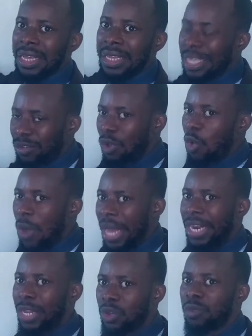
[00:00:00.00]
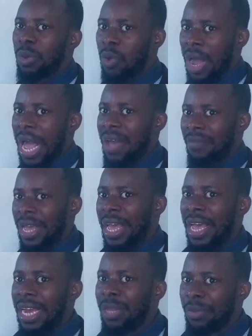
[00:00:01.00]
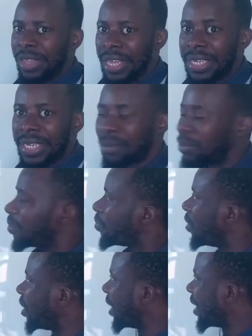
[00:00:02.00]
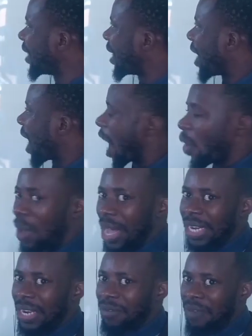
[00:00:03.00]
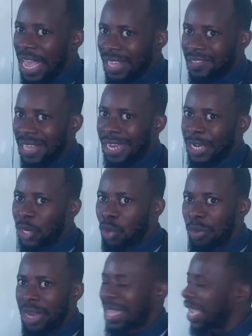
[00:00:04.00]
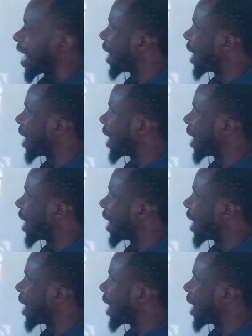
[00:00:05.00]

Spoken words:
is not widely used because it has a limitation. Meaning, our divisor, denominator,